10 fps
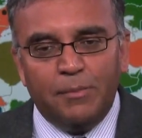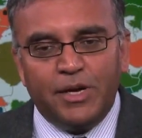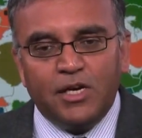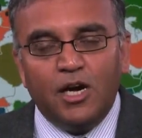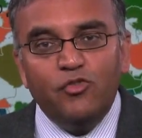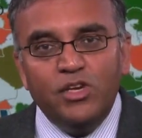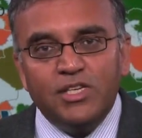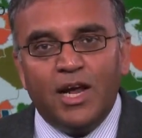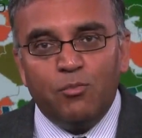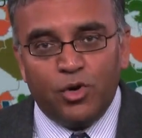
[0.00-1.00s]
but
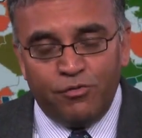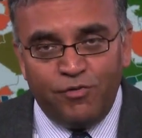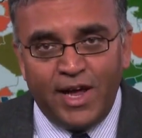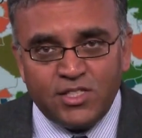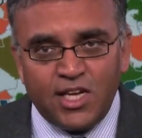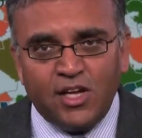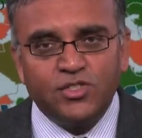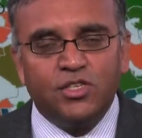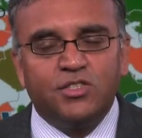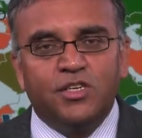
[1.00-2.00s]
countries that have more advanced
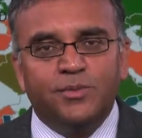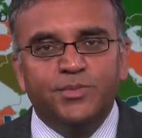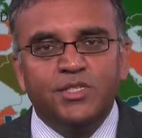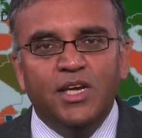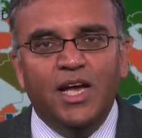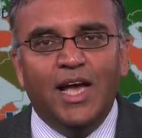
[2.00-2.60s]
health systems